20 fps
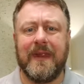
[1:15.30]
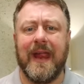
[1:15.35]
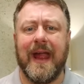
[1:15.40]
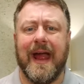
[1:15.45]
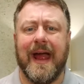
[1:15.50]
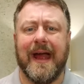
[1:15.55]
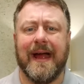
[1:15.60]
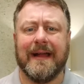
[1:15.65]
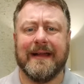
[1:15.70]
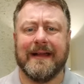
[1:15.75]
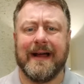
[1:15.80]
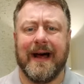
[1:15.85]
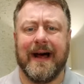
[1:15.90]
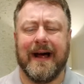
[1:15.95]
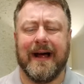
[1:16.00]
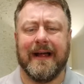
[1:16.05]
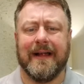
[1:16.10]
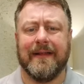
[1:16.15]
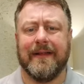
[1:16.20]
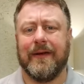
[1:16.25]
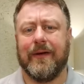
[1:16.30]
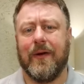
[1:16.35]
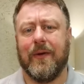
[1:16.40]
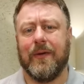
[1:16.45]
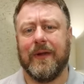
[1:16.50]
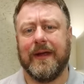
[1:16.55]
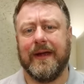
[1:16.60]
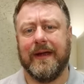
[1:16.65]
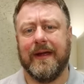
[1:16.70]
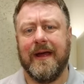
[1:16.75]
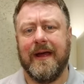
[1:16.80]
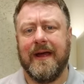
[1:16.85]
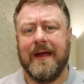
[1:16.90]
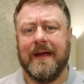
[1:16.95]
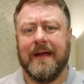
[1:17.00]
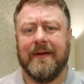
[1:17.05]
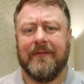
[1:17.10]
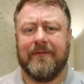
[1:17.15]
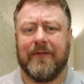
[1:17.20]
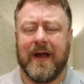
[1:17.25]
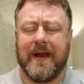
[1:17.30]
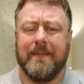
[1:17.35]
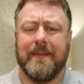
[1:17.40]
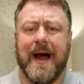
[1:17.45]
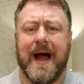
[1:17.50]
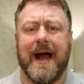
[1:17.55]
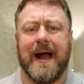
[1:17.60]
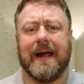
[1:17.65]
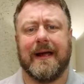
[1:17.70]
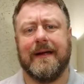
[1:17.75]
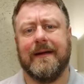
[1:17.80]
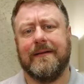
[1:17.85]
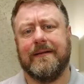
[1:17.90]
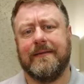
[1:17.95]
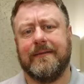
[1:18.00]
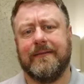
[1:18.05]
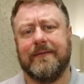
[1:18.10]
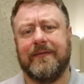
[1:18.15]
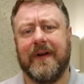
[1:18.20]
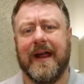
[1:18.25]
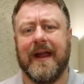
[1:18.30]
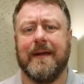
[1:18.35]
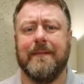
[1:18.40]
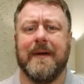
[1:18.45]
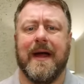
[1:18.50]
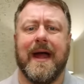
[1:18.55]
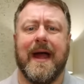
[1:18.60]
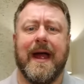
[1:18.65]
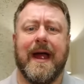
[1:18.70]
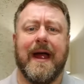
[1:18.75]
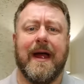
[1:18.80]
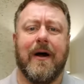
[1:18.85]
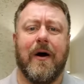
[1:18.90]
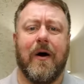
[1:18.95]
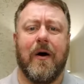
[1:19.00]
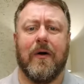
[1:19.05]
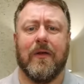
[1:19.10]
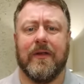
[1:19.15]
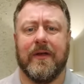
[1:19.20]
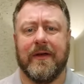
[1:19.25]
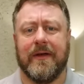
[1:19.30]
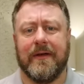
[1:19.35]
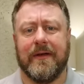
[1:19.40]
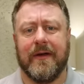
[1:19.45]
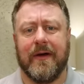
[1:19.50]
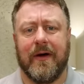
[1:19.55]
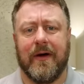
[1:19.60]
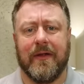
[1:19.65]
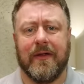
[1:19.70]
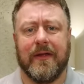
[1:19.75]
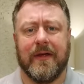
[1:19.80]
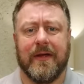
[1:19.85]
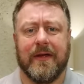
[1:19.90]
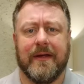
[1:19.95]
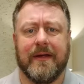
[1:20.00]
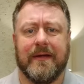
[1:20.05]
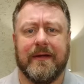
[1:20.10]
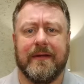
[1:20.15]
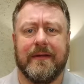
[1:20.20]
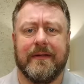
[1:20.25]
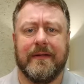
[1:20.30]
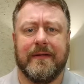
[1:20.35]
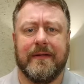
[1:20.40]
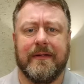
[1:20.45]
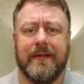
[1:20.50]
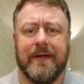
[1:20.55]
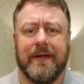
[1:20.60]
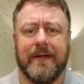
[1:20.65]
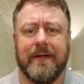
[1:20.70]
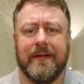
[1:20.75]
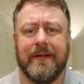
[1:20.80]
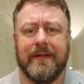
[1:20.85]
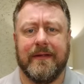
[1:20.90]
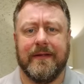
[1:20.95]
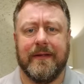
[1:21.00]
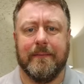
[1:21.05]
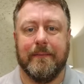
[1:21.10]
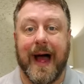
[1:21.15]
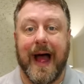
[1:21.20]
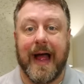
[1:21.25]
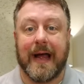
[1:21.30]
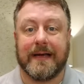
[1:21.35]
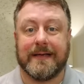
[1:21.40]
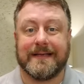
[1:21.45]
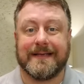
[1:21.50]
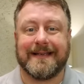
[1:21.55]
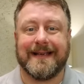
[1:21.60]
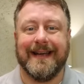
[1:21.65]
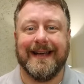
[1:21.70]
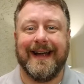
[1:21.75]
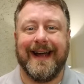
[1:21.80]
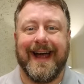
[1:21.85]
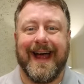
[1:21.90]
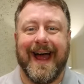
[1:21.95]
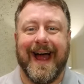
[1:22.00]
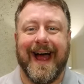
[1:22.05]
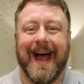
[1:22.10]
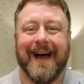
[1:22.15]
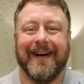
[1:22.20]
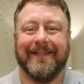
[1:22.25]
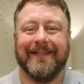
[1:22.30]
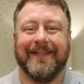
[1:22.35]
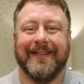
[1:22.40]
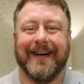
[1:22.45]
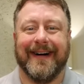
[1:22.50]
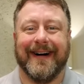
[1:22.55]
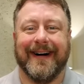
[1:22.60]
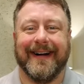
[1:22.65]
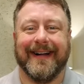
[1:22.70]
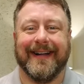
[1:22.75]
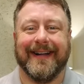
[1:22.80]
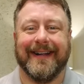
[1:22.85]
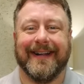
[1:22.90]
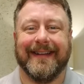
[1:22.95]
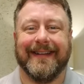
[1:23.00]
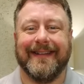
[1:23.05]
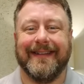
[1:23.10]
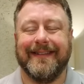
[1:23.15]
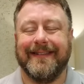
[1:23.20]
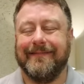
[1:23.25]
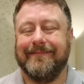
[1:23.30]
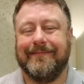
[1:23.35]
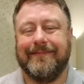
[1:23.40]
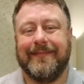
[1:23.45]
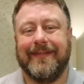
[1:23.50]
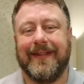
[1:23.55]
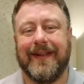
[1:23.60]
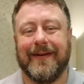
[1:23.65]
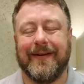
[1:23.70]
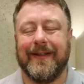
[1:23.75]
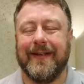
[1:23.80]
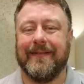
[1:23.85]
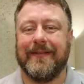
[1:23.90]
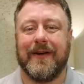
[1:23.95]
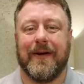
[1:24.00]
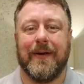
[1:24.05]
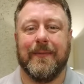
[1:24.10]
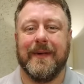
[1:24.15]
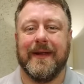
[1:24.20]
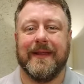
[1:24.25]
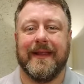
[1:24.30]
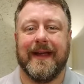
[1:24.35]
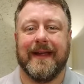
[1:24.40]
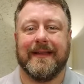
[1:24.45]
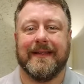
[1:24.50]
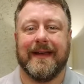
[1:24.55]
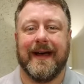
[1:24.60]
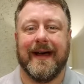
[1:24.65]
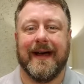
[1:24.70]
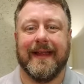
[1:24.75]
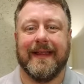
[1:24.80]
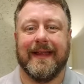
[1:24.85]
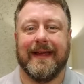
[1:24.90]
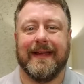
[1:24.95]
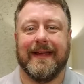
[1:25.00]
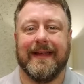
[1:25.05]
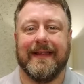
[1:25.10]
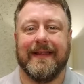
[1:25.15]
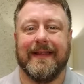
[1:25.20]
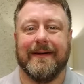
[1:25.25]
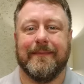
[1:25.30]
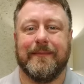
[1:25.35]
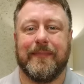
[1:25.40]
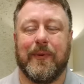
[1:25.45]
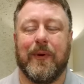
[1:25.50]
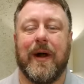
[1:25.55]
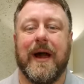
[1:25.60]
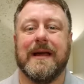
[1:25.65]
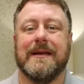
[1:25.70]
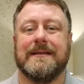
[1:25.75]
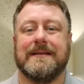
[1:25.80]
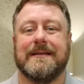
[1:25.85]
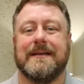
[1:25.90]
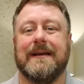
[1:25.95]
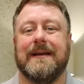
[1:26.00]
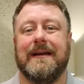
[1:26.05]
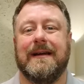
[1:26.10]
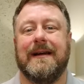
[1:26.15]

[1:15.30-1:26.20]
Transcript: and they're only Freddie Mac, Fannie Mae, all the all the the the Macs have uh, they're determined that uh, the the price.